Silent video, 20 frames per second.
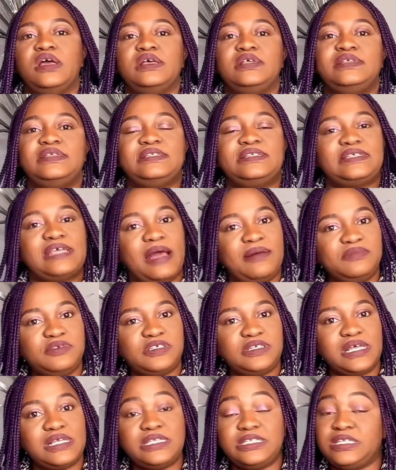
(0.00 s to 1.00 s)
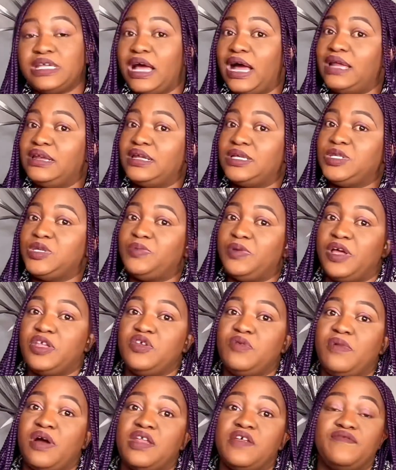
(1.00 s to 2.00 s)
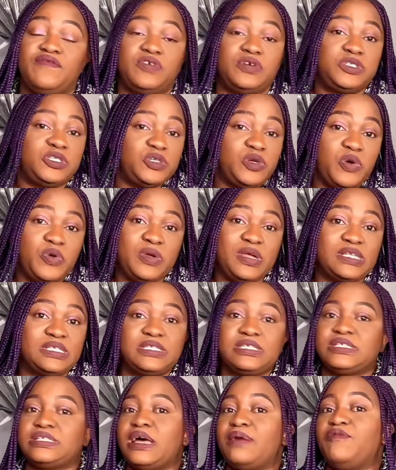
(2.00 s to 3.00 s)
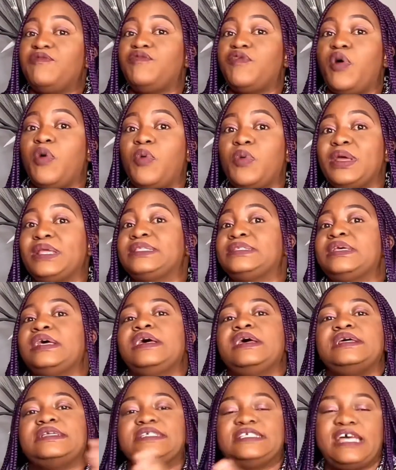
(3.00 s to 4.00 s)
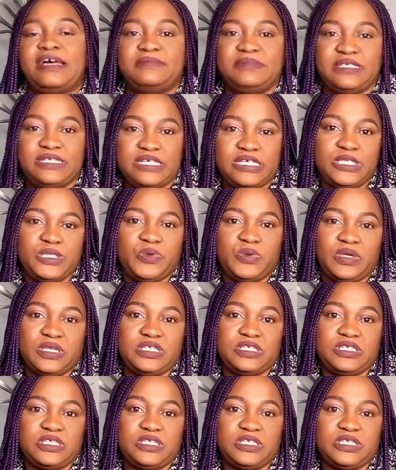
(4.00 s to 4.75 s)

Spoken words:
In some trusts, you're under supernumerary for 2 weeks, some 4 weeks, some 6 weeks.